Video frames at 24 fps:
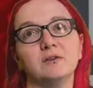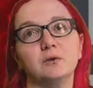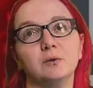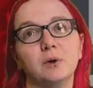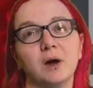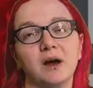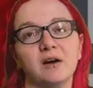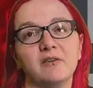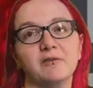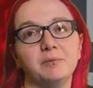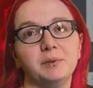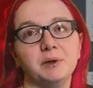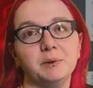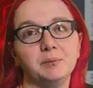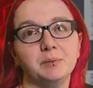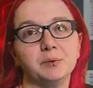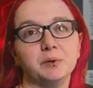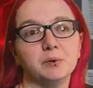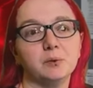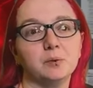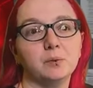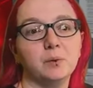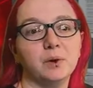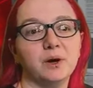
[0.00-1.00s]
to have
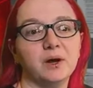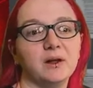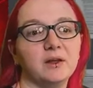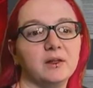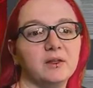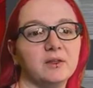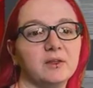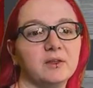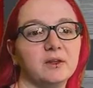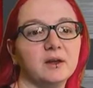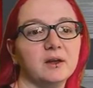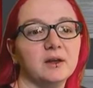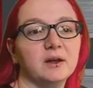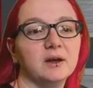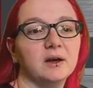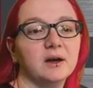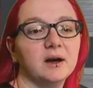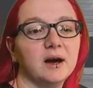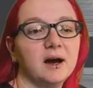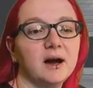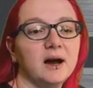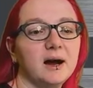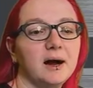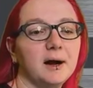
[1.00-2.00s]
people with
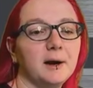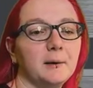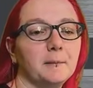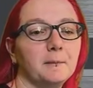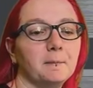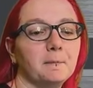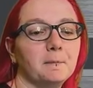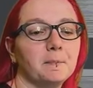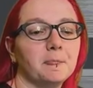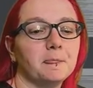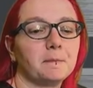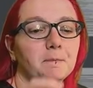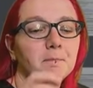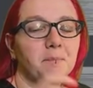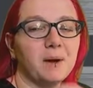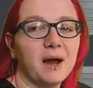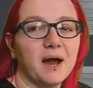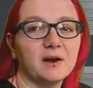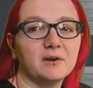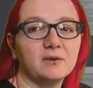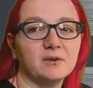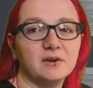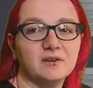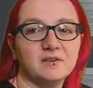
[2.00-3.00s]
um,
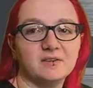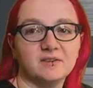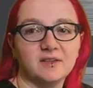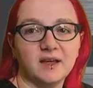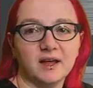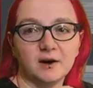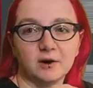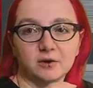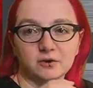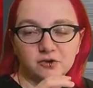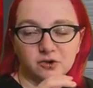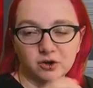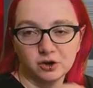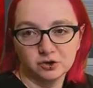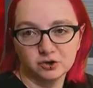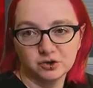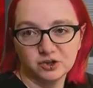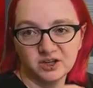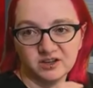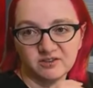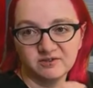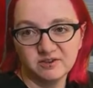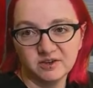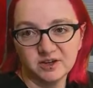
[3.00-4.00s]
batteries that are
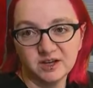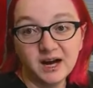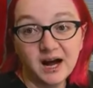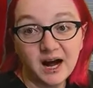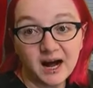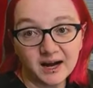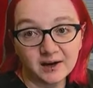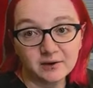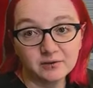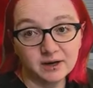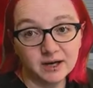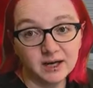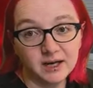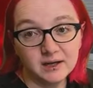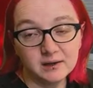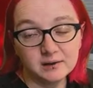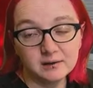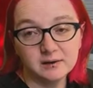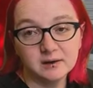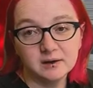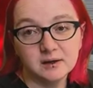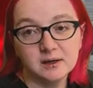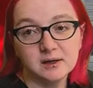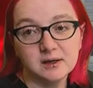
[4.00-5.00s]
charging at a very high rate,
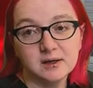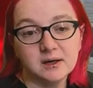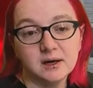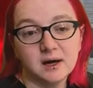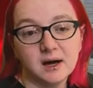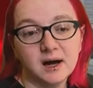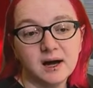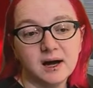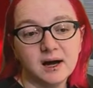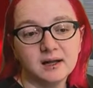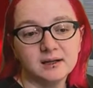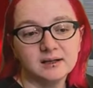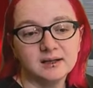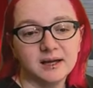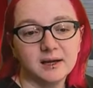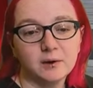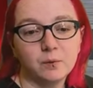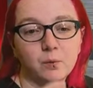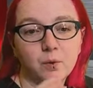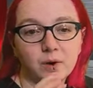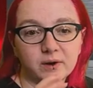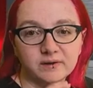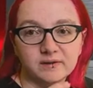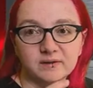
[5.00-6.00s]
uh, like
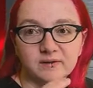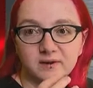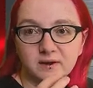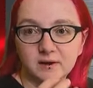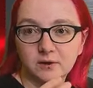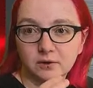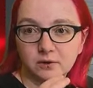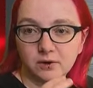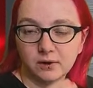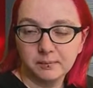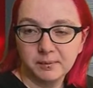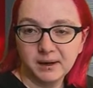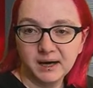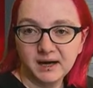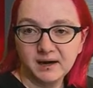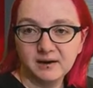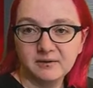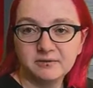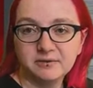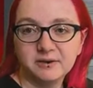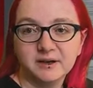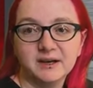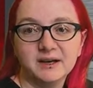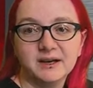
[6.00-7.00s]
1C or
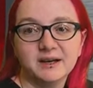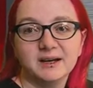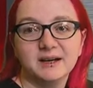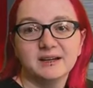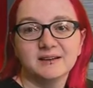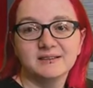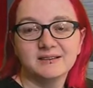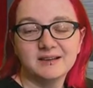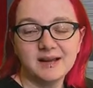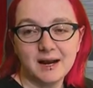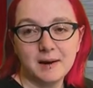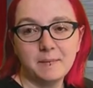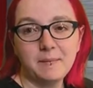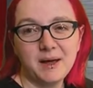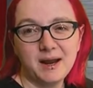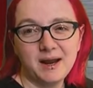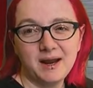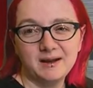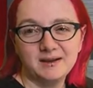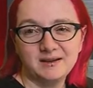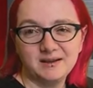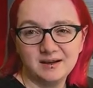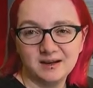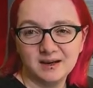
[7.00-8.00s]
above, it's not a bad
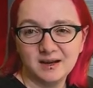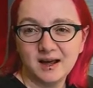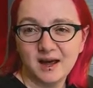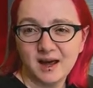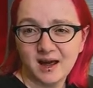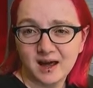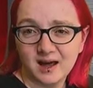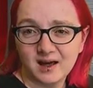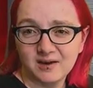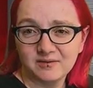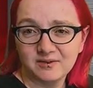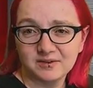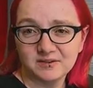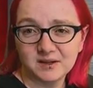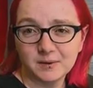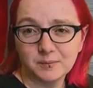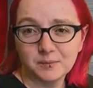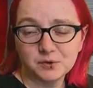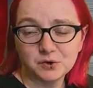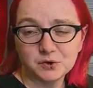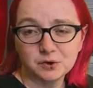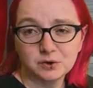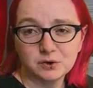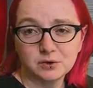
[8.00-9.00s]
idea to have a
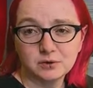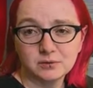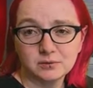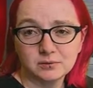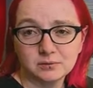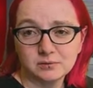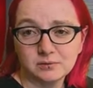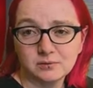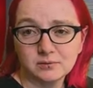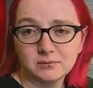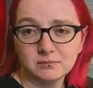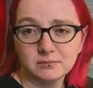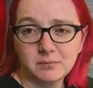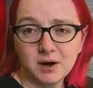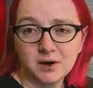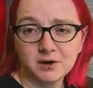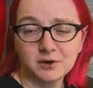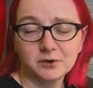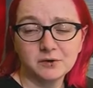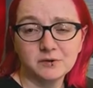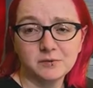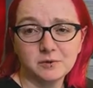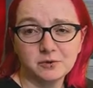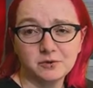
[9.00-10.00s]
temperature
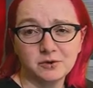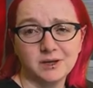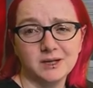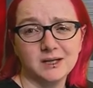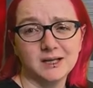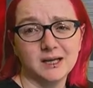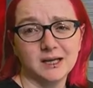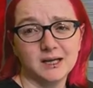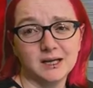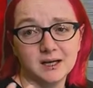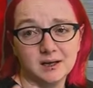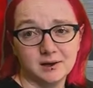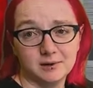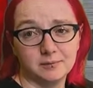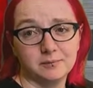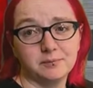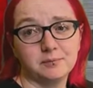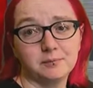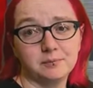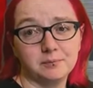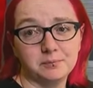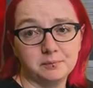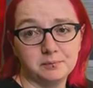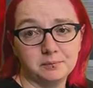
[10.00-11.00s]
monitor, especially in like a
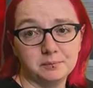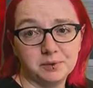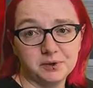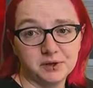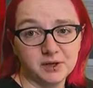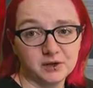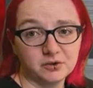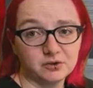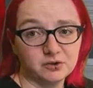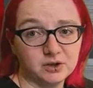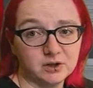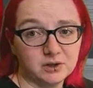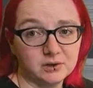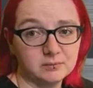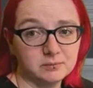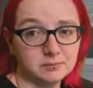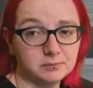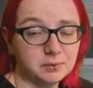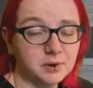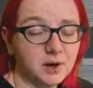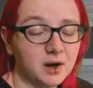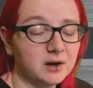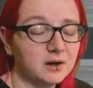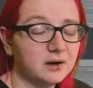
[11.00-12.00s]
production
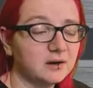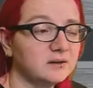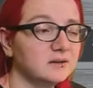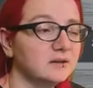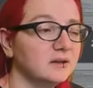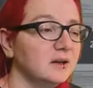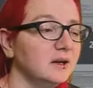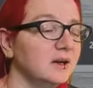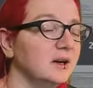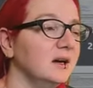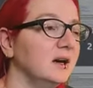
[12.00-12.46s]
product.